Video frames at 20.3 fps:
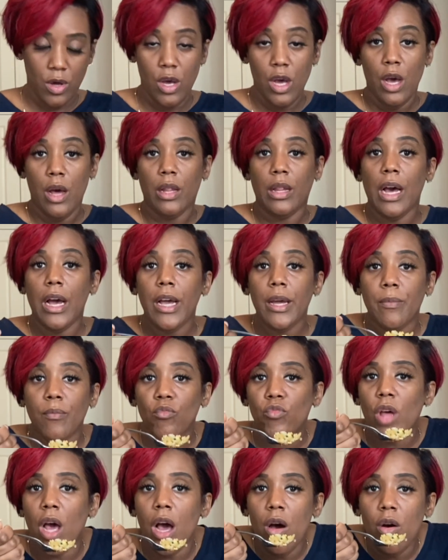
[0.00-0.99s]
Like,
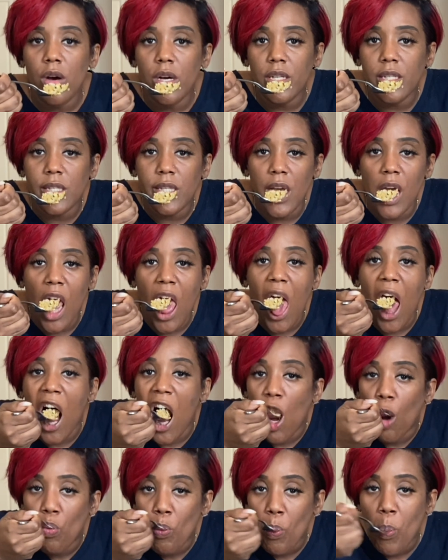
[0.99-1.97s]
I don't understand.
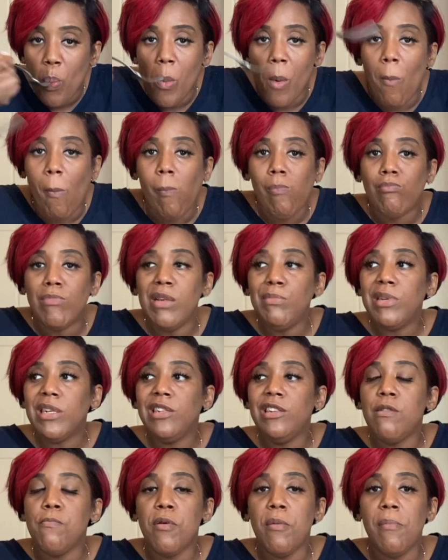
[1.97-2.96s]
Maybe I
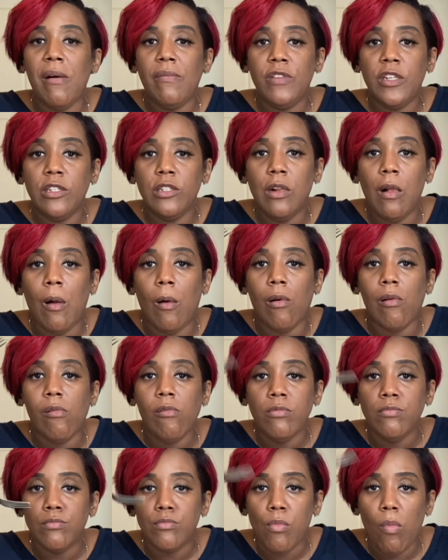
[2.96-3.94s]
need to put my phone
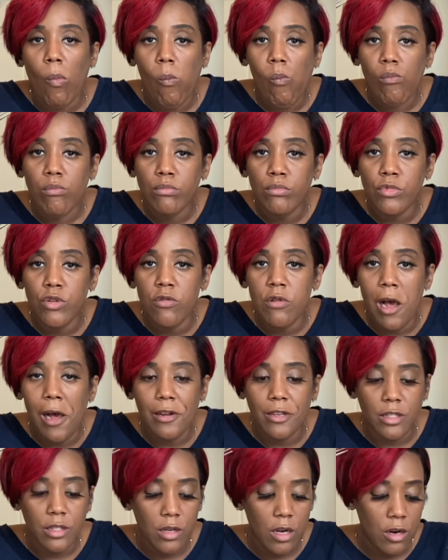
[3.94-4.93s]
on. Do not
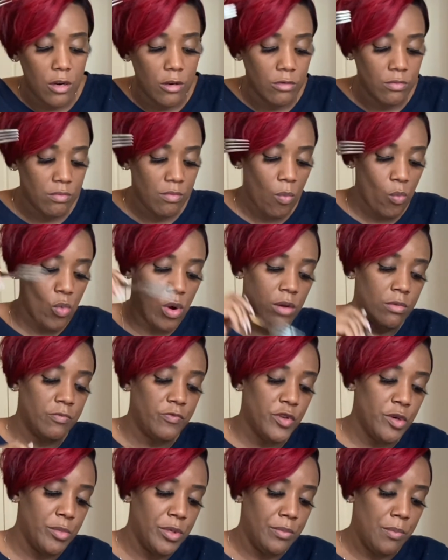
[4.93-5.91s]
disturb. While I'm
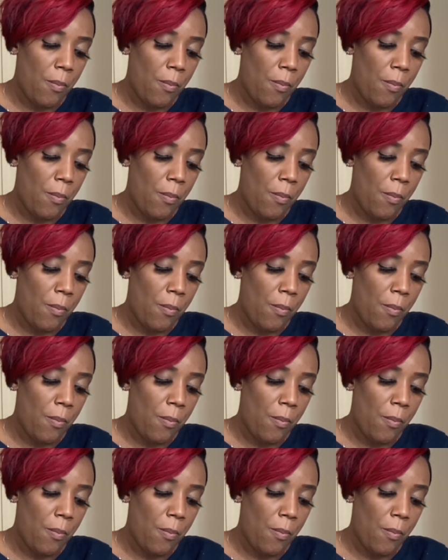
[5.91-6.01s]
filming.